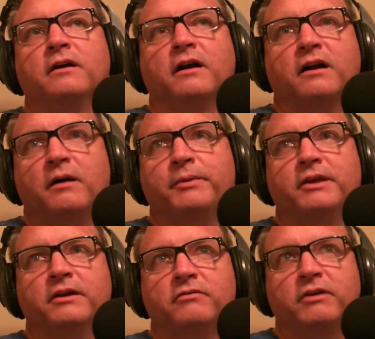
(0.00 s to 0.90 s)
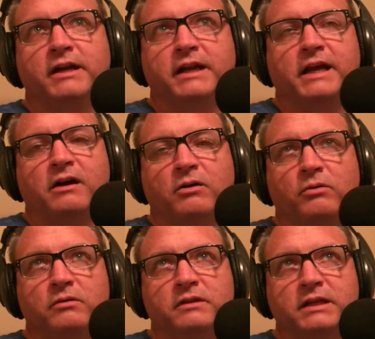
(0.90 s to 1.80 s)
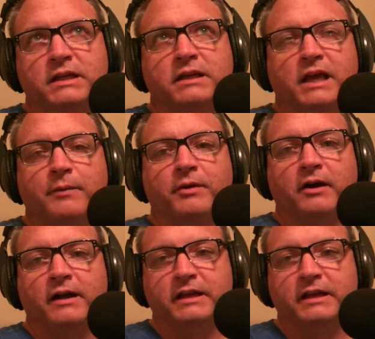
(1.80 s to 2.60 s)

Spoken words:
a copy of right now in Epcot